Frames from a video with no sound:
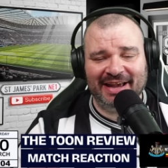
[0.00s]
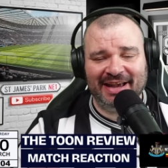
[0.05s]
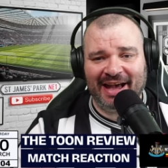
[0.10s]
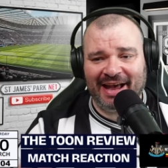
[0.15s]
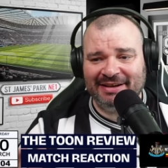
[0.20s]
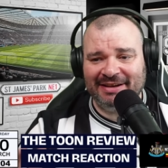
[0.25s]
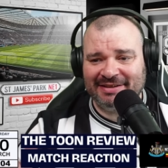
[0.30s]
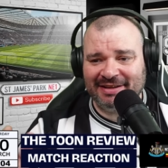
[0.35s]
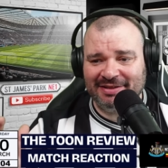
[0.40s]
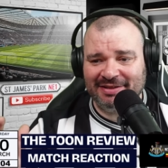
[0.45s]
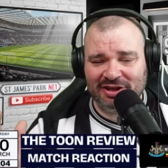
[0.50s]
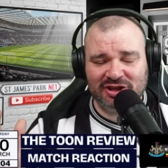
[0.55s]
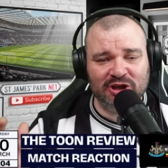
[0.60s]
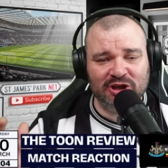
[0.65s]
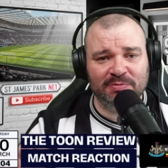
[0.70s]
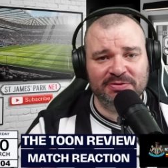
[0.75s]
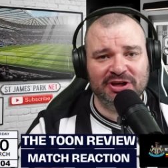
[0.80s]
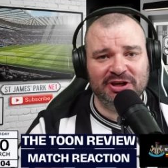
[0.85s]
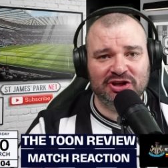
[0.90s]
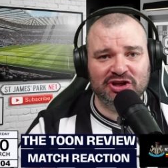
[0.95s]
and the
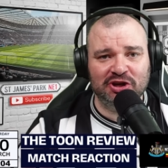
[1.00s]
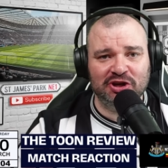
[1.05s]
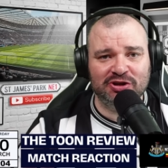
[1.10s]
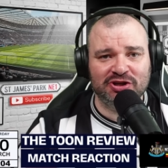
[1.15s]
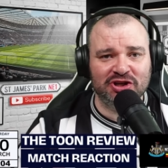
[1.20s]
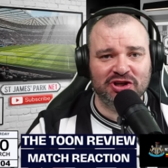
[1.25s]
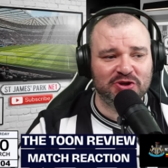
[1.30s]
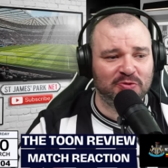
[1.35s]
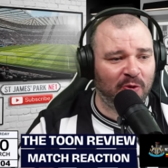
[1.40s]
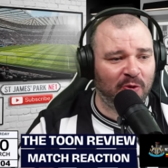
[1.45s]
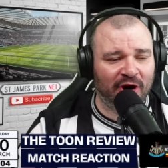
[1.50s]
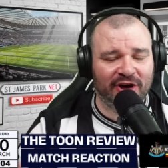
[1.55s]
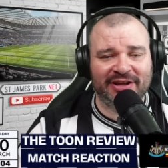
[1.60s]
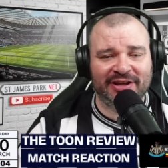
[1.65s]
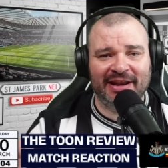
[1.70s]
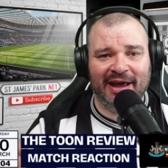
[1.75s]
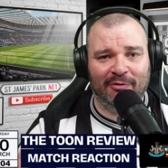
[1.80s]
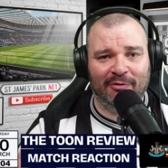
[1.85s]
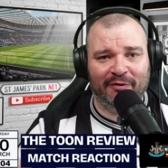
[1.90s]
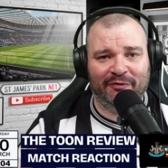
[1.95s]
substitutions worked in
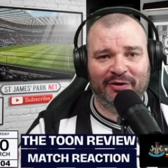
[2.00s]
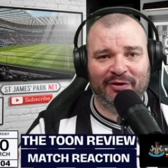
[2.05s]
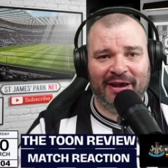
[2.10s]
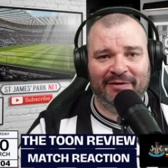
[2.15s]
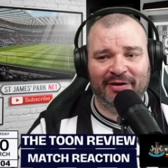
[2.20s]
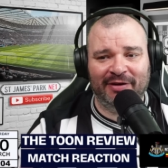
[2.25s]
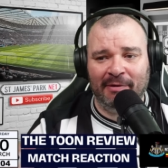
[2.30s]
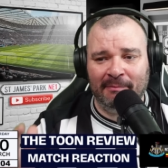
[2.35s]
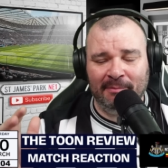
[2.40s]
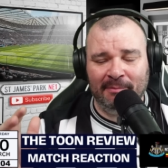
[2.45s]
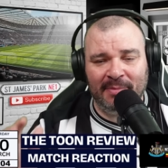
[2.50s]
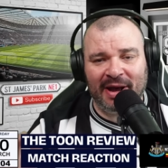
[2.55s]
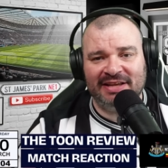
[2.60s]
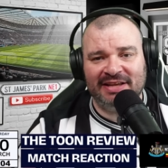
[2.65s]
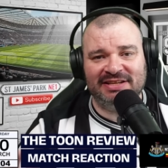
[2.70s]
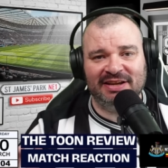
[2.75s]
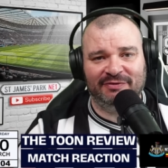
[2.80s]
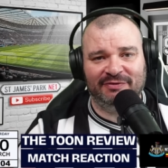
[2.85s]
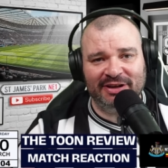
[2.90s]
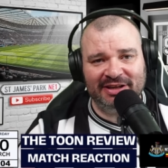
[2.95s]
our favour
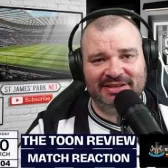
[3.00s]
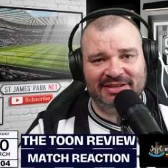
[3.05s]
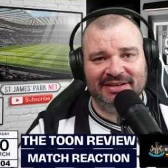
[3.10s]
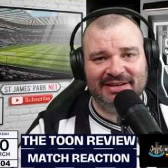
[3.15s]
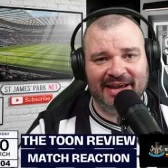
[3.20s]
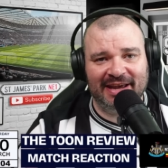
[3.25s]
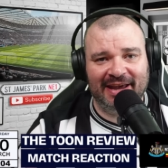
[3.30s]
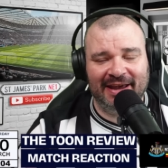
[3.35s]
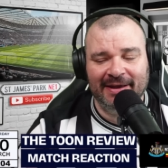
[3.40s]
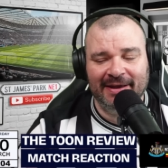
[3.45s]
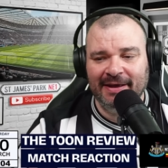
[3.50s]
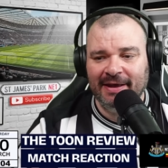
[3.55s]
massively today.